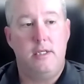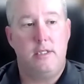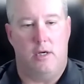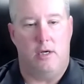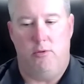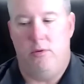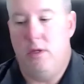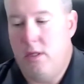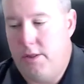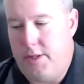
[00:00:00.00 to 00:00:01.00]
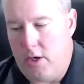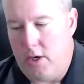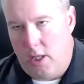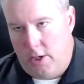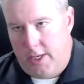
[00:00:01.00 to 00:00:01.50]
So they're
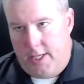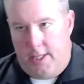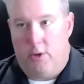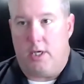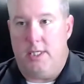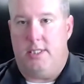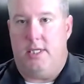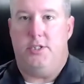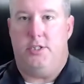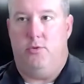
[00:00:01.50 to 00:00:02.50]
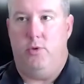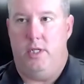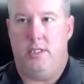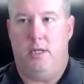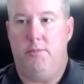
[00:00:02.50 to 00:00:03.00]
alerting the organization
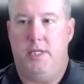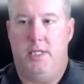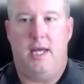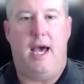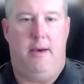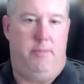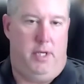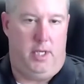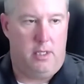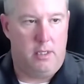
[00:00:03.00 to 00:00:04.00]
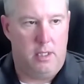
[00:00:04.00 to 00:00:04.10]
when something's happening.